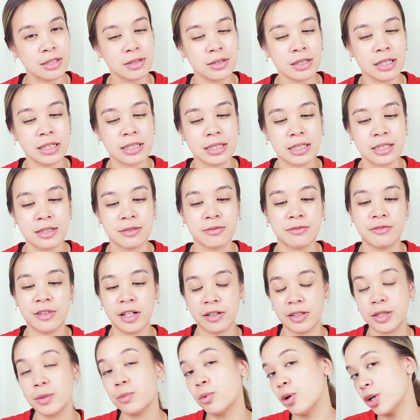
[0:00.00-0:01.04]
so it's
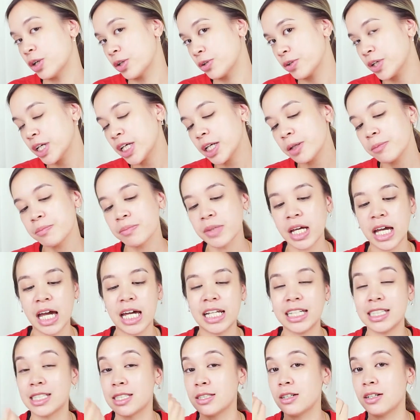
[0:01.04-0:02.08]
very watery
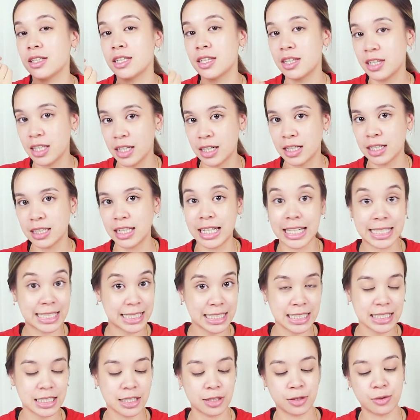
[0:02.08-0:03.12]
and it's not thick. Like I
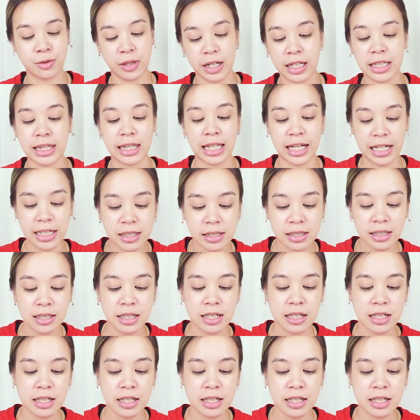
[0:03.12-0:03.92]
said, it's quite light.